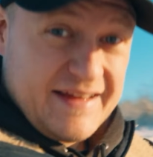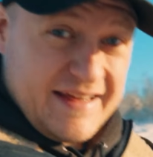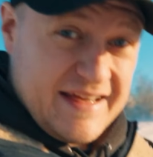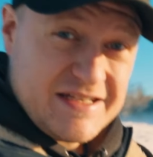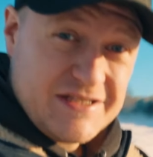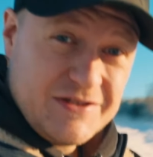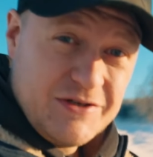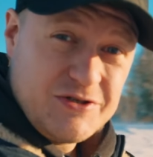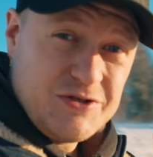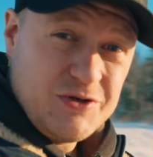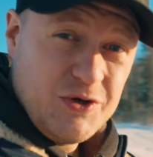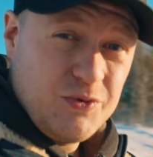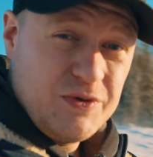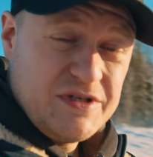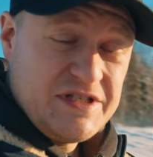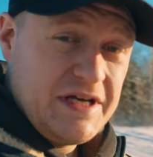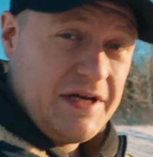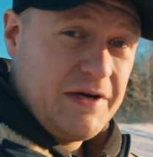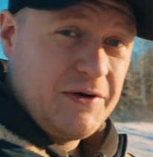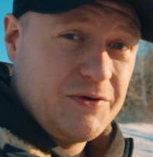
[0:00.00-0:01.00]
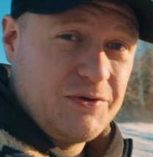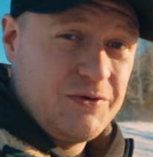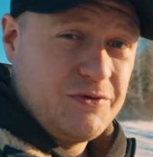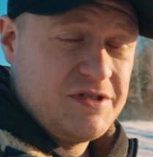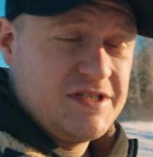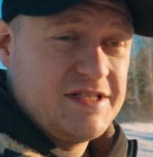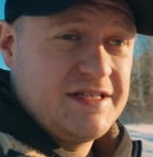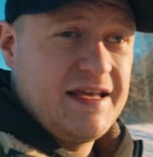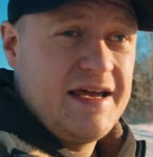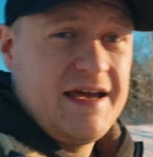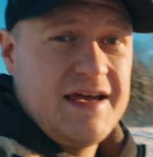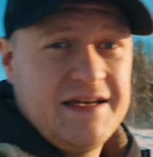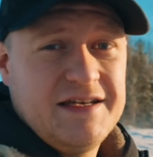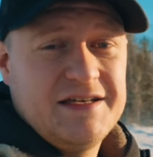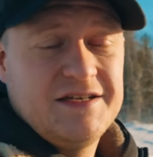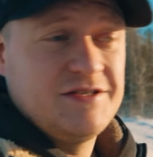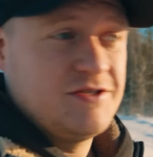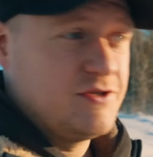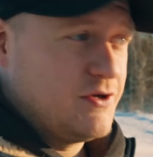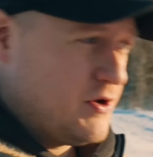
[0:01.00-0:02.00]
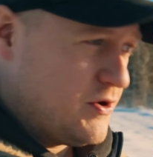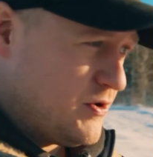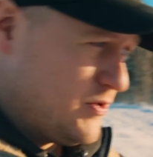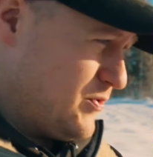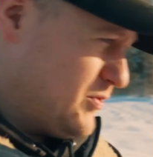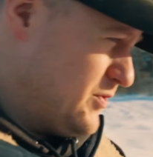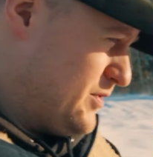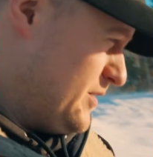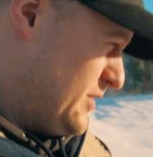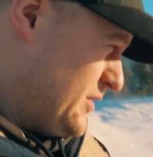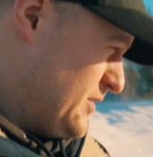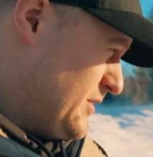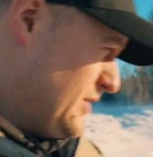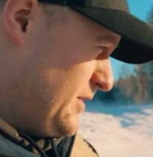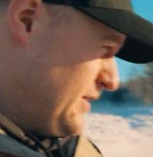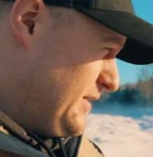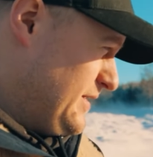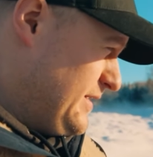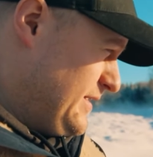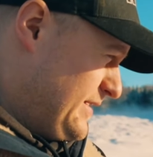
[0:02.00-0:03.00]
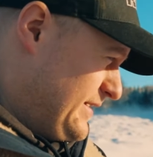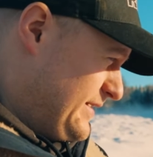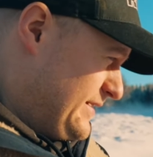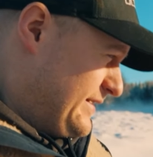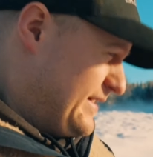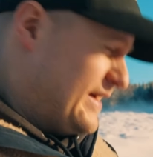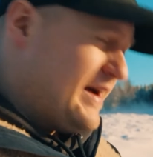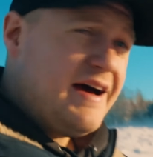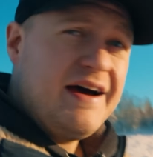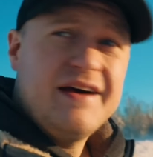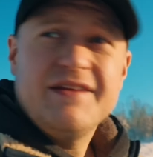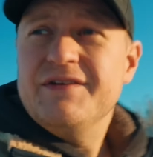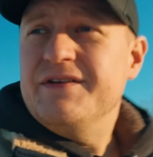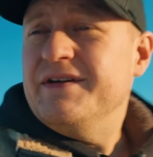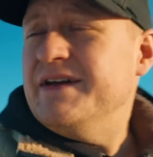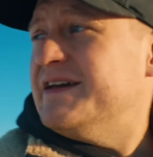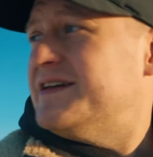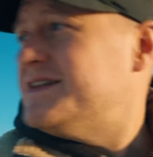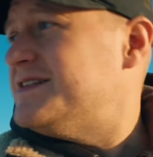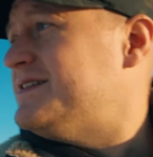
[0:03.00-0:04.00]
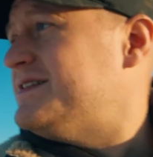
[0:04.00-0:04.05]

guess the snow is here to stay, so yeah, the next